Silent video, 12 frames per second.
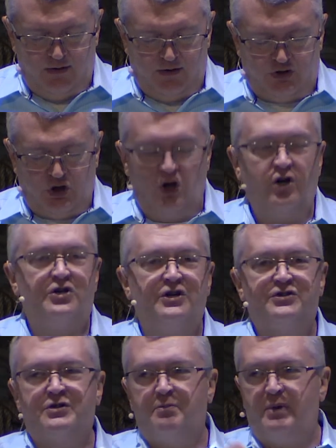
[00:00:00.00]
The church
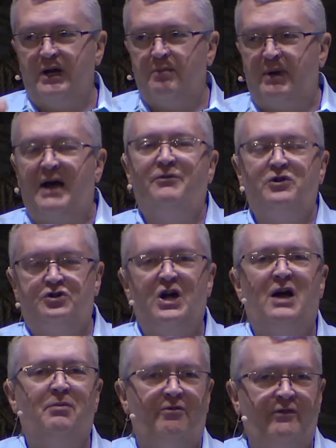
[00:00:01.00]
is to be about the
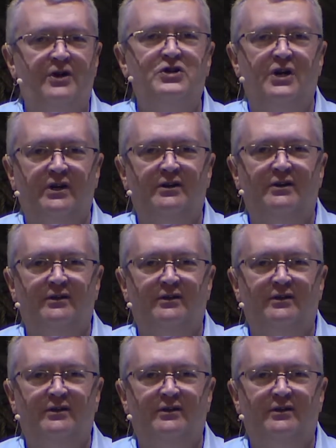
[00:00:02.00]
job of fishing.